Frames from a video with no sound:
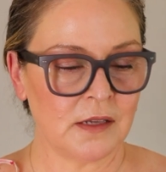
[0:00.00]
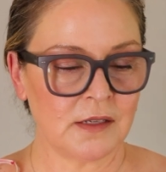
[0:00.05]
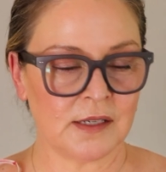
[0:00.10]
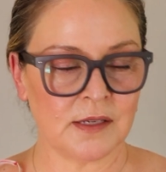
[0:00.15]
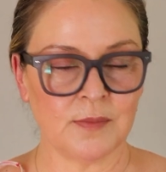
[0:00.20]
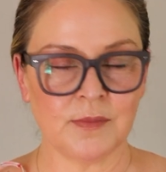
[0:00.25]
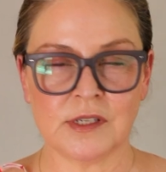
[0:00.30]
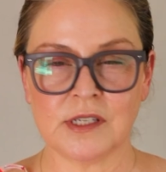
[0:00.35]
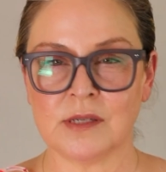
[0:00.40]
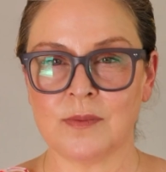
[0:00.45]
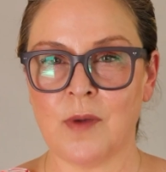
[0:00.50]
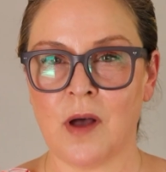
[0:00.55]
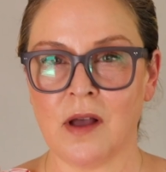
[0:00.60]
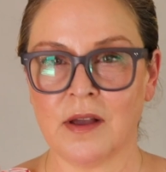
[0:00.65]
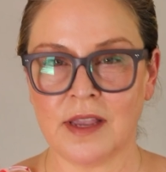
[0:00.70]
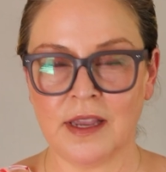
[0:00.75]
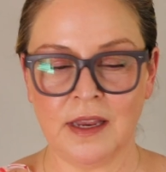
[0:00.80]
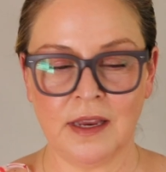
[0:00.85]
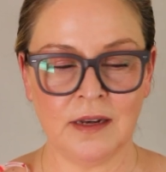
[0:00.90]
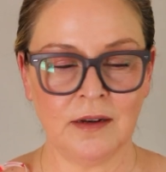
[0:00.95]
some
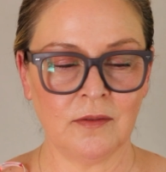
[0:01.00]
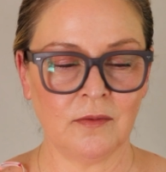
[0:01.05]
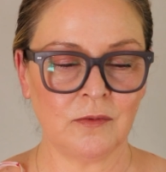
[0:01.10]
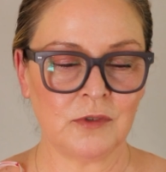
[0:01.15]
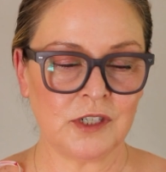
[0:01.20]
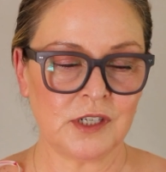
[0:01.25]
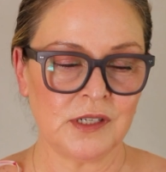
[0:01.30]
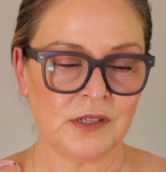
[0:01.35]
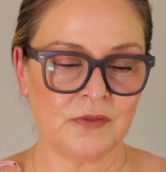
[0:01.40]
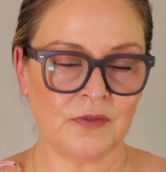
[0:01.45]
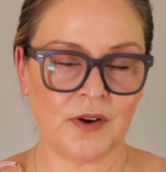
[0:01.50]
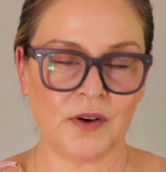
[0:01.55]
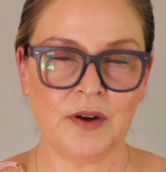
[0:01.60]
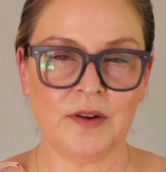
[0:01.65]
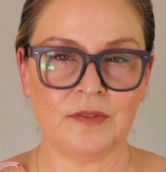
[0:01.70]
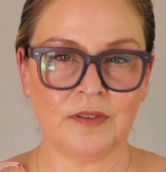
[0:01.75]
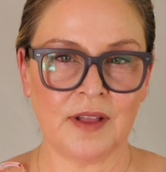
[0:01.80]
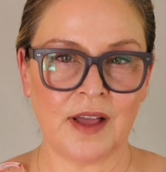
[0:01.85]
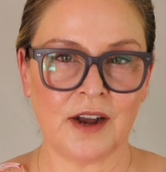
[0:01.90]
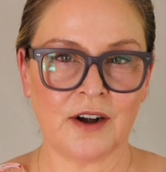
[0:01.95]
smocking, which is very
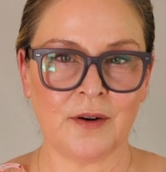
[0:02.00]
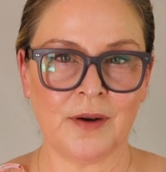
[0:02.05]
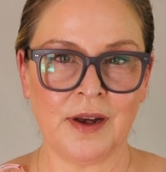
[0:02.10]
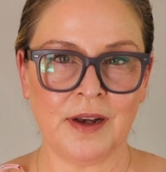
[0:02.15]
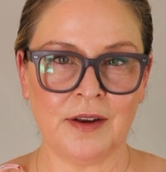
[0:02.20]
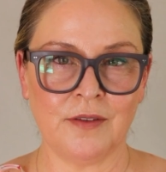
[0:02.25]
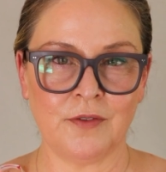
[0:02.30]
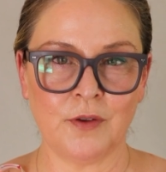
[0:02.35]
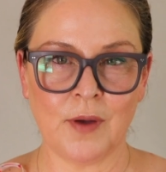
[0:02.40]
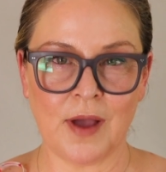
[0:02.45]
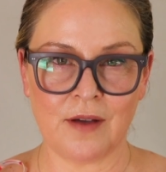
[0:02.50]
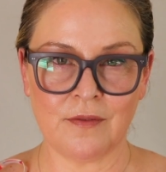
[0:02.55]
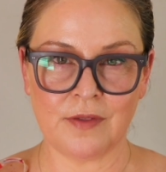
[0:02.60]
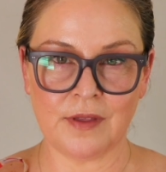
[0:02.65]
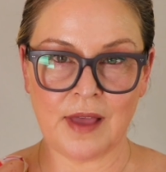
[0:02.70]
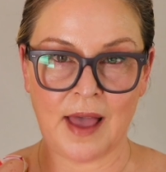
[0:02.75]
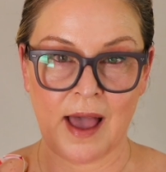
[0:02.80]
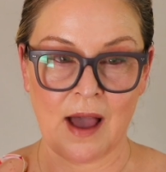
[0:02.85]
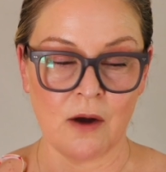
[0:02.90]
flattering if you have the